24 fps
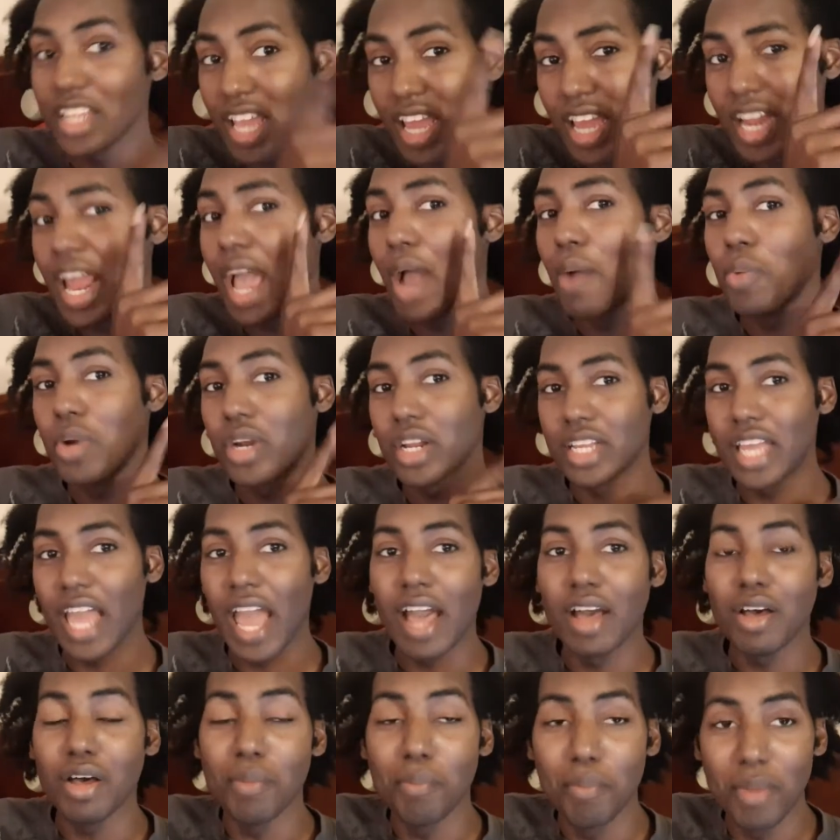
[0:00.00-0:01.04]
then I would have
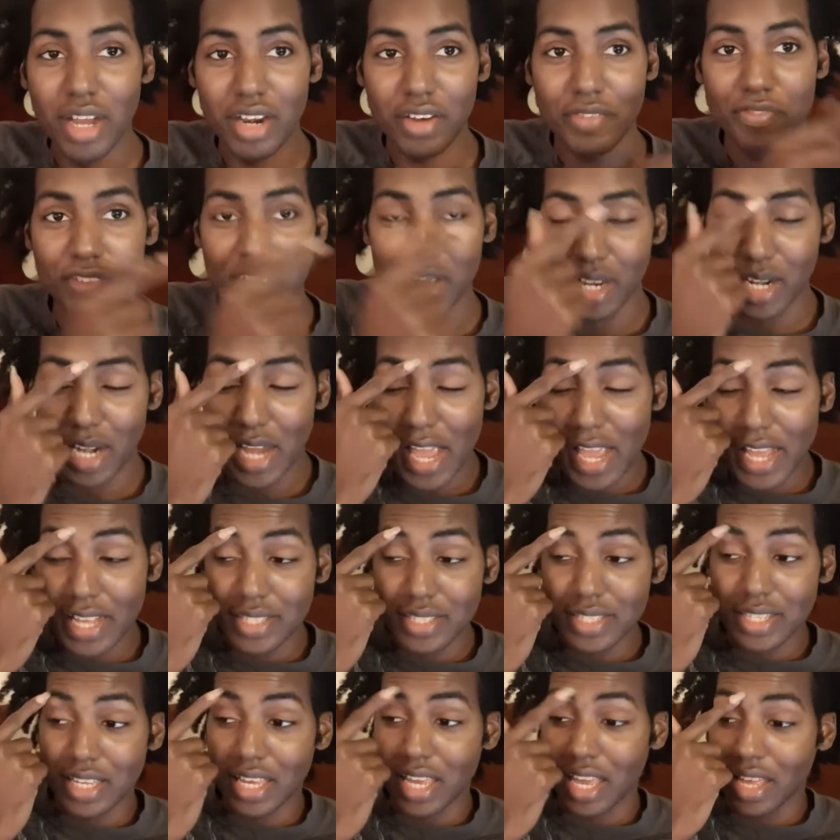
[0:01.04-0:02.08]
got her motherfucking
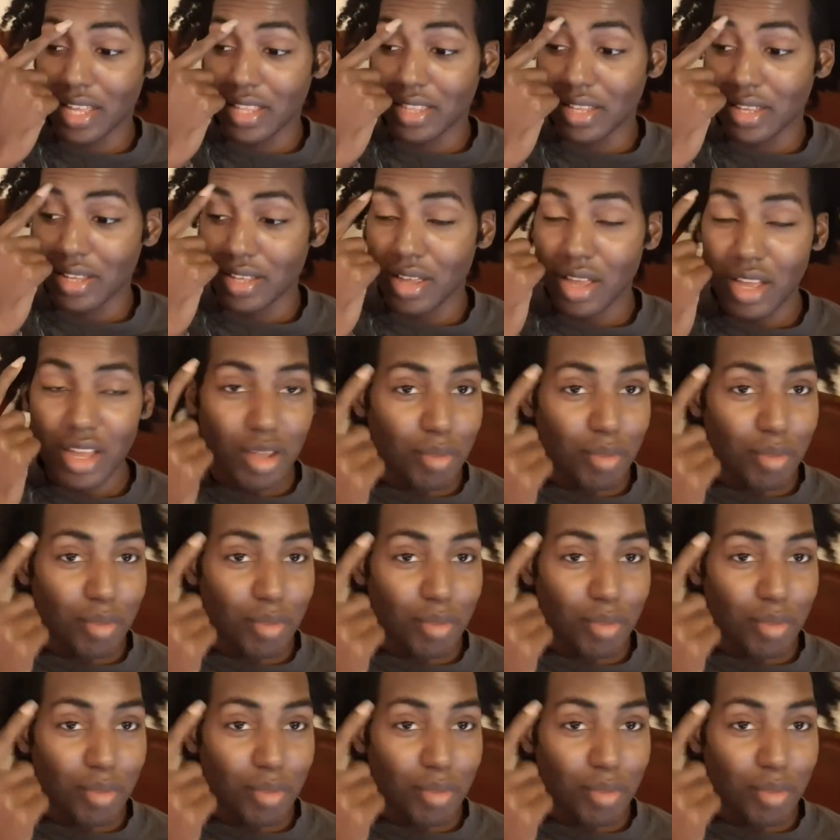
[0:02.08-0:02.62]
ass together.